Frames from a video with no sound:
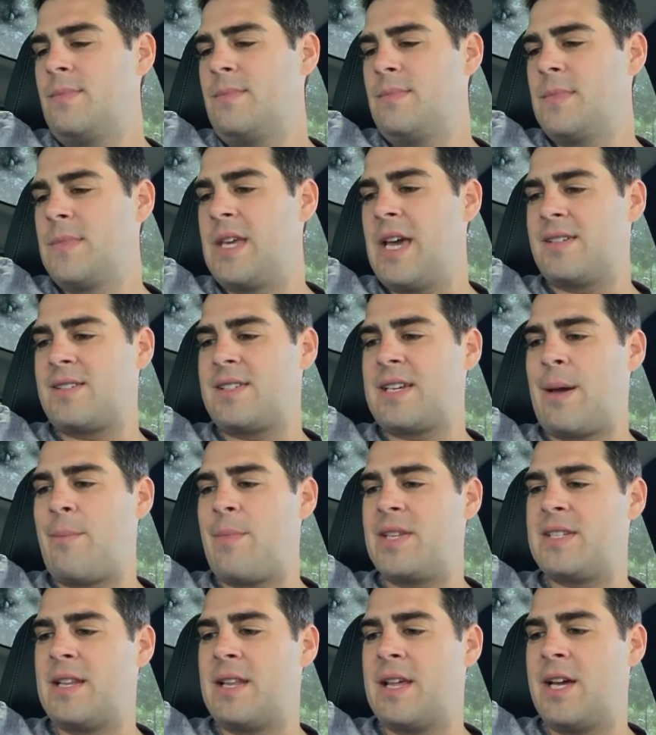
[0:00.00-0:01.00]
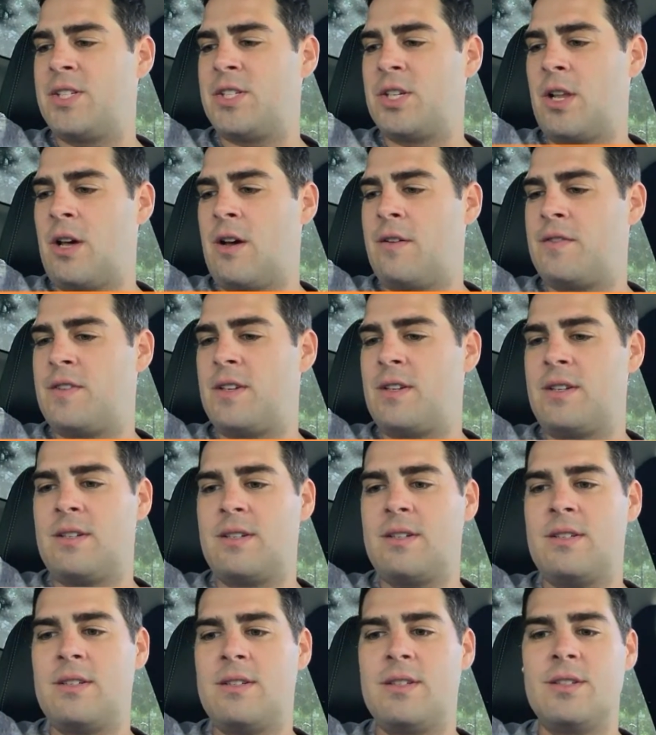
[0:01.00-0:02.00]
Yes, I meant Elijah Lofton.
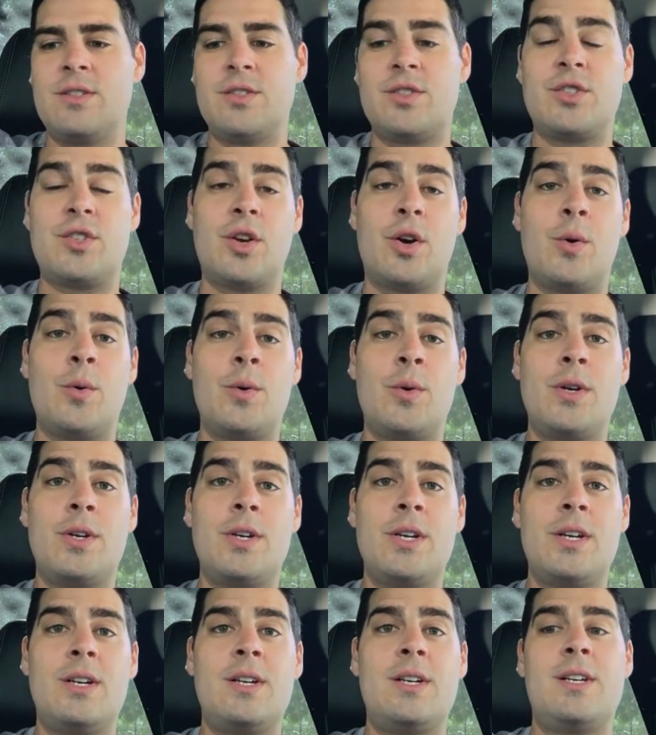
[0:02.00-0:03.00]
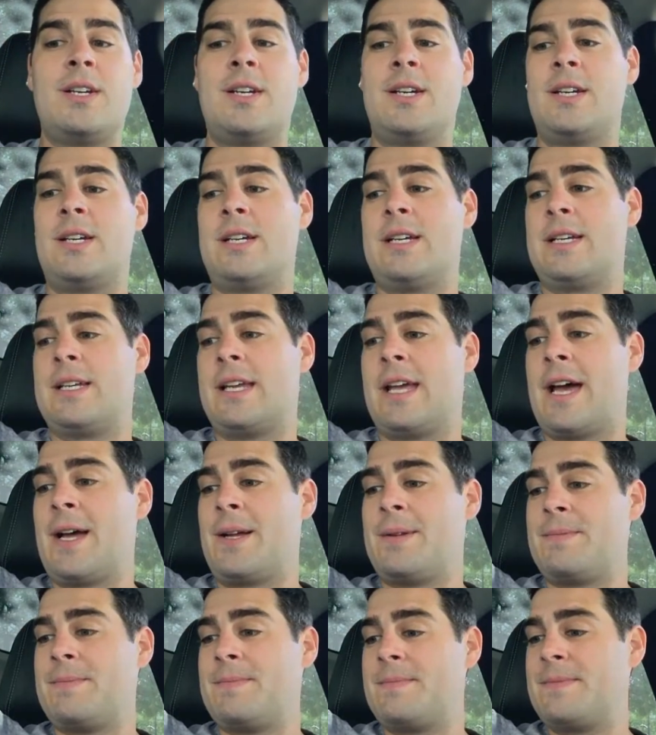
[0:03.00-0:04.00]
So, yeah,
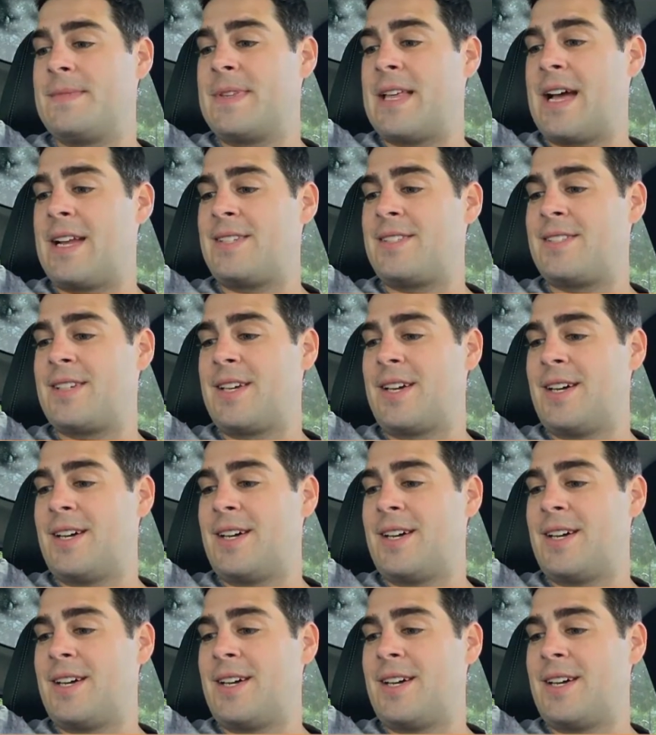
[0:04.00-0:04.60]
that's